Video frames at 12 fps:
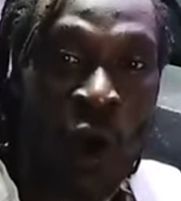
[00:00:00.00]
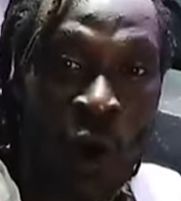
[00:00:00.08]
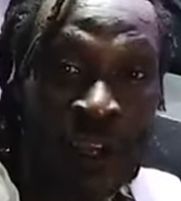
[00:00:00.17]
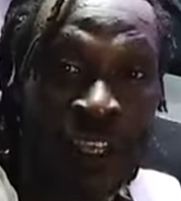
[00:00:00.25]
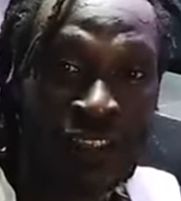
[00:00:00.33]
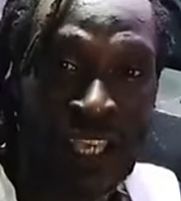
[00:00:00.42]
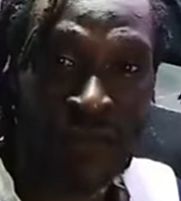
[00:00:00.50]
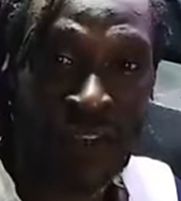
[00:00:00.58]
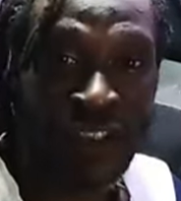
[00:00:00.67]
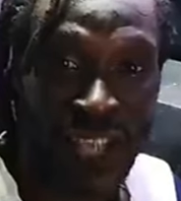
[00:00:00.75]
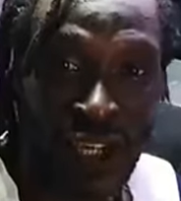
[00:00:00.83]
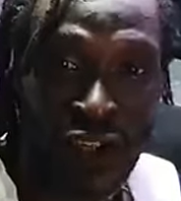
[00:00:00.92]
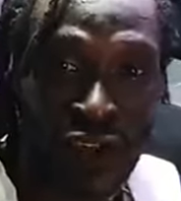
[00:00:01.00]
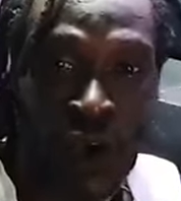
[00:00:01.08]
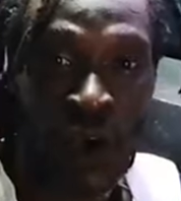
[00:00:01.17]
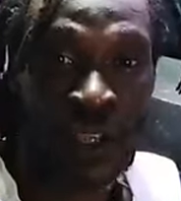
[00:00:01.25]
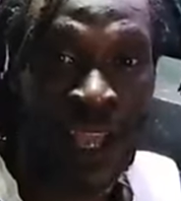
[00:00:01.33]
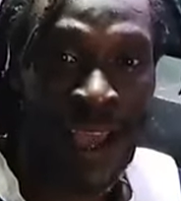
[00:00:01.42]
or this
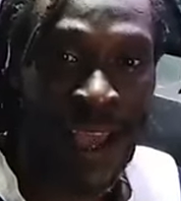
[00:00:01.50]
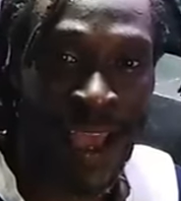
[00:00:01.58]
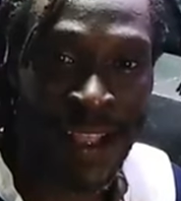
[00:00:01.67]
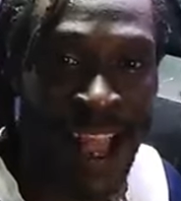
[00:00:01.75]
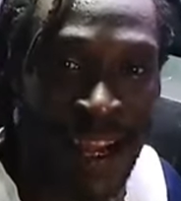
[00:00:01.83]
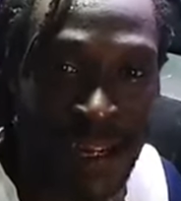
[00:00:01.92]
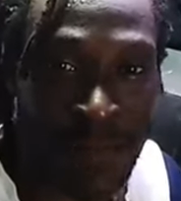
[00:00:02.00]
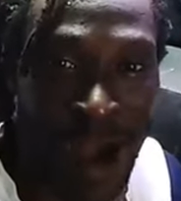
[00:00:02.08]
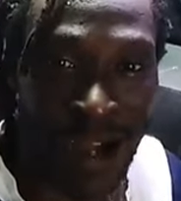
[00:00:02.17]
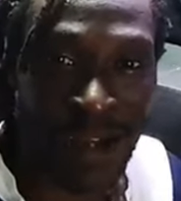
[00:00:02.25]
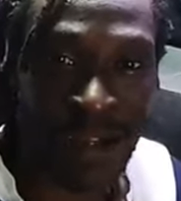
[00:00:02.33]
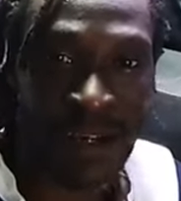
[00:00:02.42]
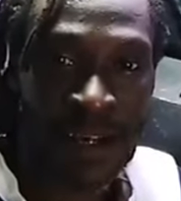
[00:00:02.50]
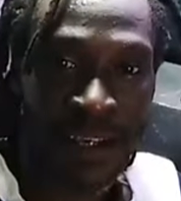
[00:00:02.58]
invitation and knock back.